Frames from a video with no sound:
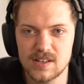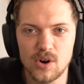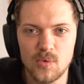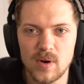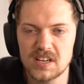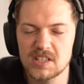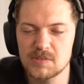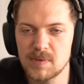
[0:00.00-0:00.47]

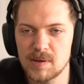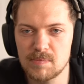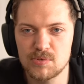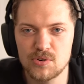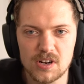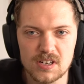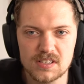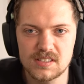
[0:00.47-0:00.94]
why does my
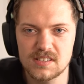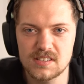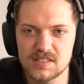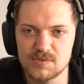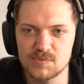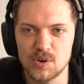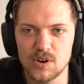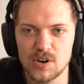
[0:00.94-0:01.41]
proxy
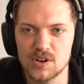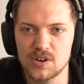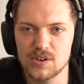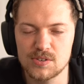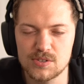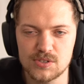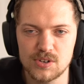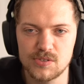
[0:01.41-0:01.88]
doesn't work on
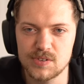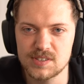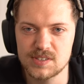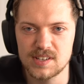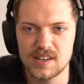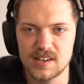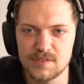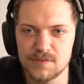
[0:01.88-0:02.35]
the server
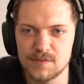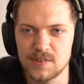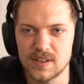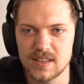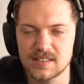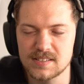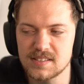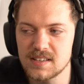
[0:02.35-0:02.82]
side of
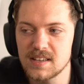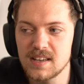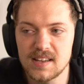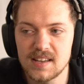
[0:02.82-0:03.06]
things?